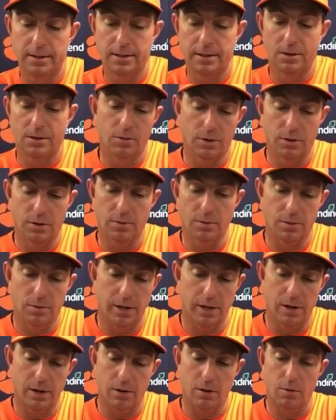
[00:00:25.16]
you know,
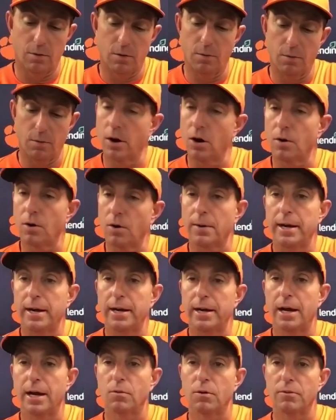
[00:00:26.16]
we are what we are right
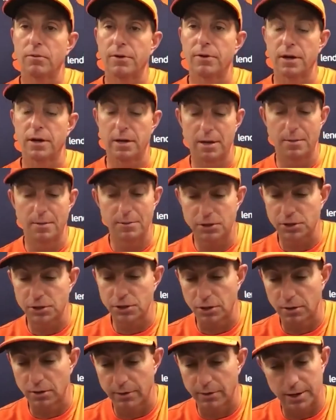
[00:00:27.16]
now. We're very
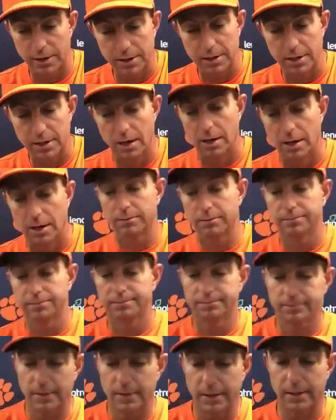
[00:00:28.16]
immature, very young,
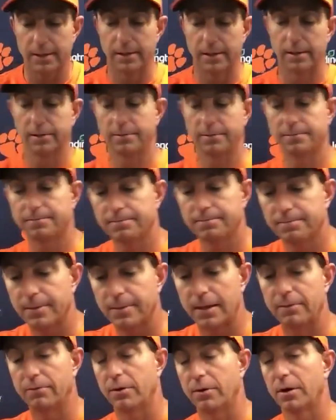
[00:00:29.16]

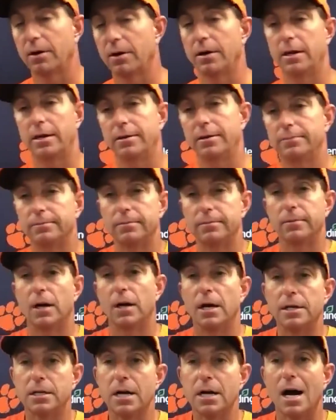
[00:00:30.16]
and very
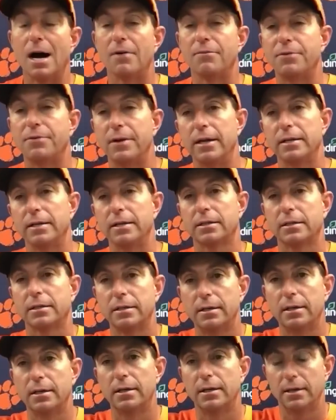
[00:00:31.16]
unconfident
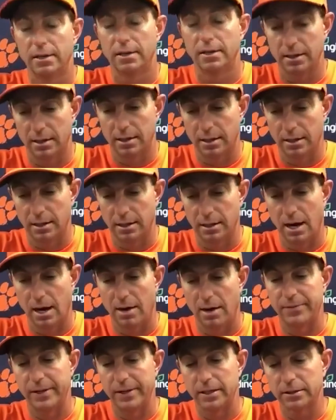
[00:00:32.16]

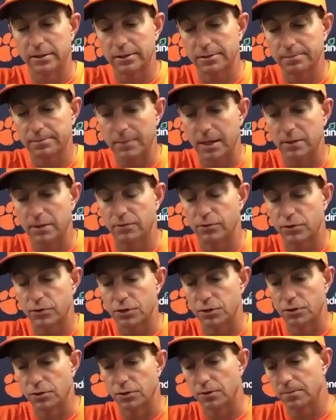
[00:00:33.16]
offense. That's for
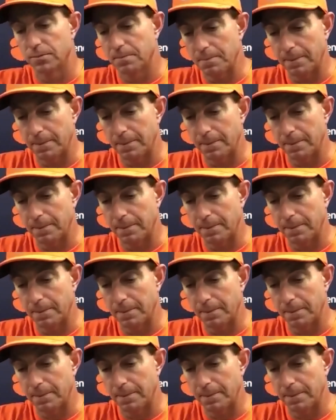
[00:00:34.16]
sure.